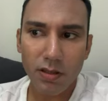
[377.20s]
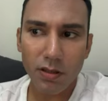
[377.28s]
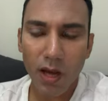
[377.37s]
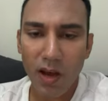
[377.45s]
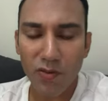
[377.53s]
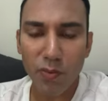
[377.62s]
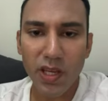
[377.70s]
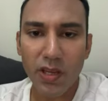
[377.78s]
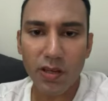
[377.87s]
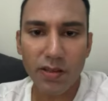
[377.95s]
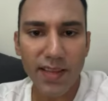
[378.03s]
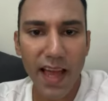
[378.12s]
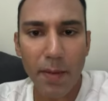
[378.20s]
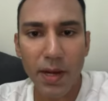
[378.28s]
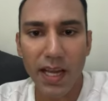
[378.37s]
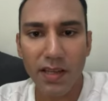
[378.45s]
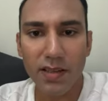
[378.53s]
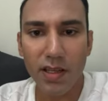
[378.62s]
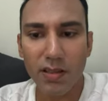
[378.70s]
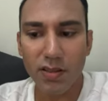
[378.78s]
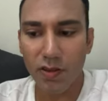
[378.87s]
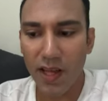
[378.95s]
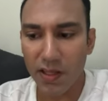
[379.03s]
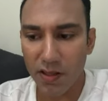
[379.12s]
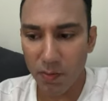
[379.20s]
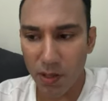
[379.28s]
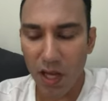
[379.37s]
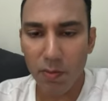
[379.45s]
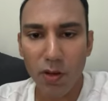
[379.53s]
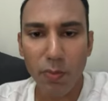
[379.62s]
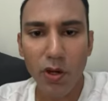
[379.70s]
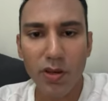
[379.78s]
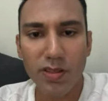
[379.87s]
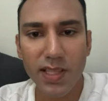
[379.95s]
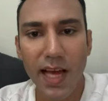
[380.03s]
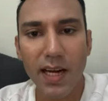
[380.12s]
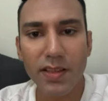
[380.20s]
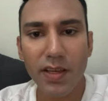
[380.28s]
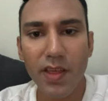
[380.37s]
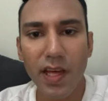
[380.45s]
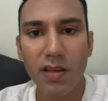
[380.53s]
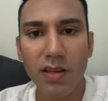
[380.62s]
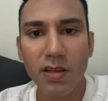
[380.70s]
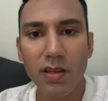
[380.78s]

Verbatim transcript: You haven't been contaminated, so that's become your personality then.